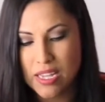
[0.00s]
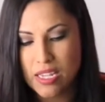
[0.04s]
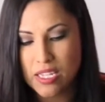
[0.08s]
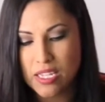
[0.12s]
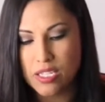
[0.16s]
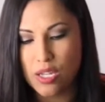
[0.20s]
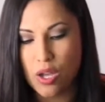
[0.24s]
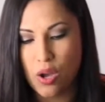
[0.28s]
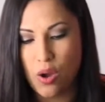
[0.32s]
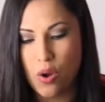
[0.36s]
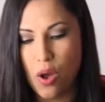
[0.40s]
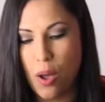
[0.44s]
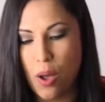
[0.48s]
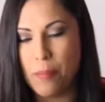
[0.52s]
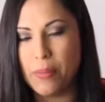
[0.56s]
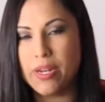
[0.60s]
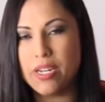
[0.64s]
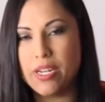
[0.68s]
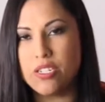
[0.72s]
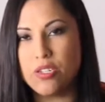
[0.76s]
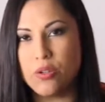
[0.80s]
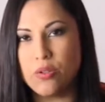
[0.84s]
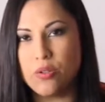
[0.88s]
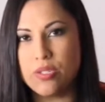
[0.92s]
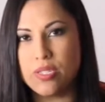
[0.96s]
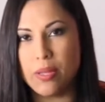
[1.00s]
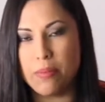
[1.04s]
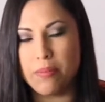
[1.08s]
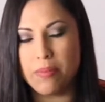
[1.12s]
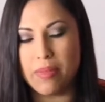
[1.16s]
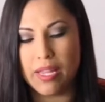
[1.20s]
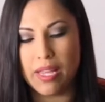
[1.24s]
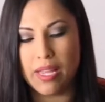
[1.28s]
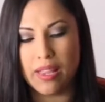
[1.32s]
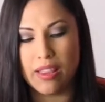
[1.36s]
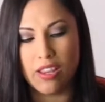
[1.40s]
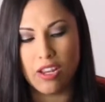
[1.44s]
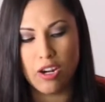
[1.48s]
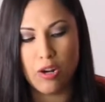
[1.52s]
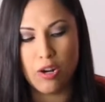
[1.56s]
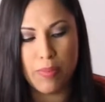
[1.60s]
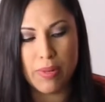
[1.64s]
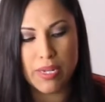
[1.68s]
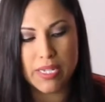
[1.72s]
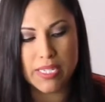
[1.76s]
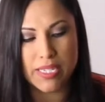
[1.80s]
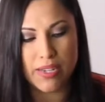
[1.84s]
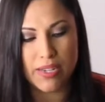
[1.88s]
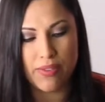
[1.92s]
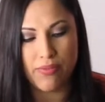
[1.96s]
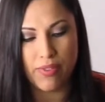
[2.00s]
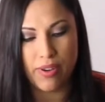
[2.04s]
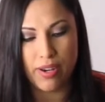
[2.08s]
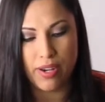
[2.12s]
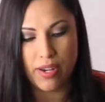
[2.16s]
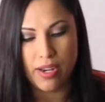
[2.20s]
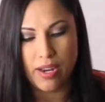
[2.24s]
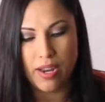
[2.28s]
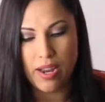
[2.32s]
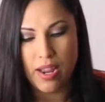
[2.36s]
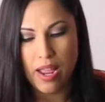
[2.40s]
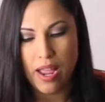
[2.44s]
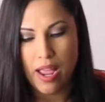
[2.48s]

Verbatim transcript: So I'm going to do something a little bit different.